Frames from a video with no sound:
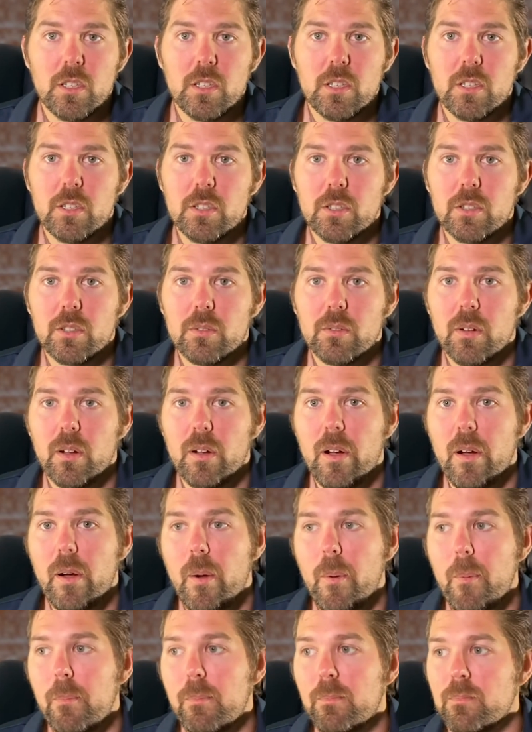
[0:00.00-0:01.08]
You know, you're
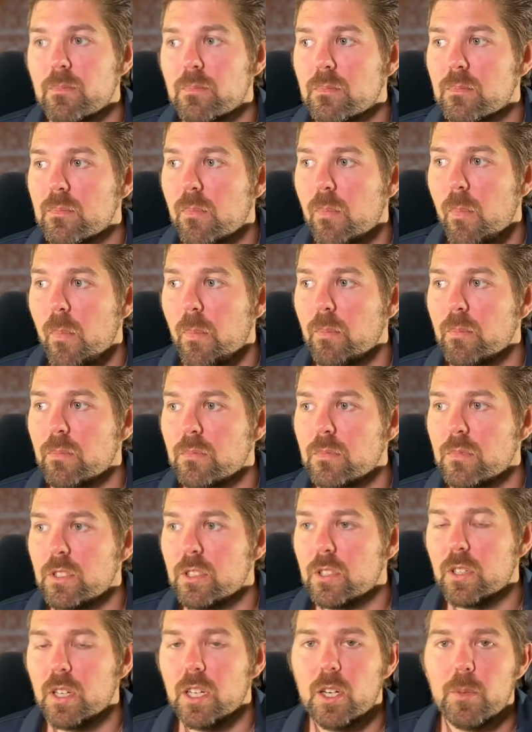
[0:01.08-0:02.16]
um,
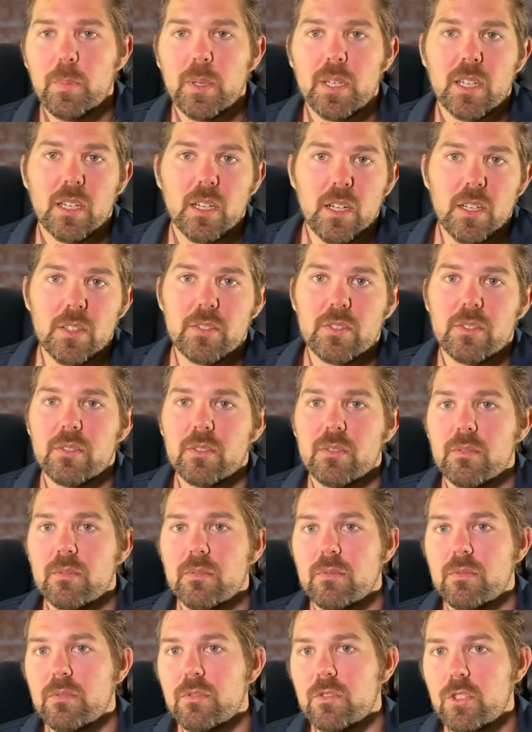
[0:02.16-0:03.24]
you're helping us
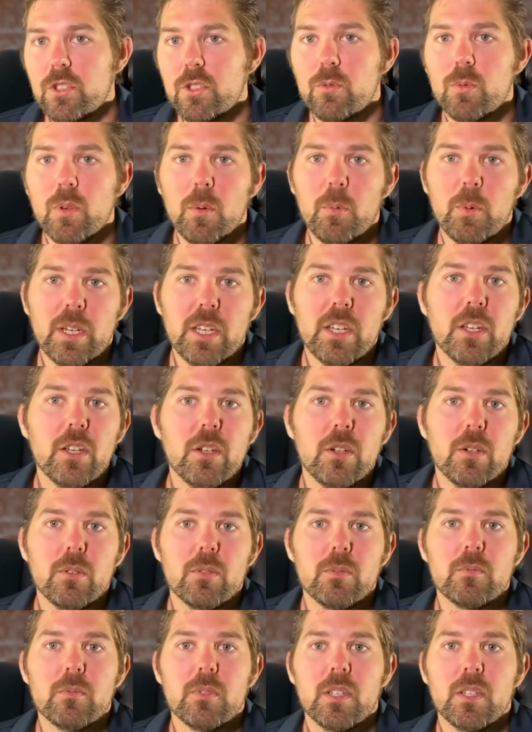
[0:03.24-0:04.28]
do what we do.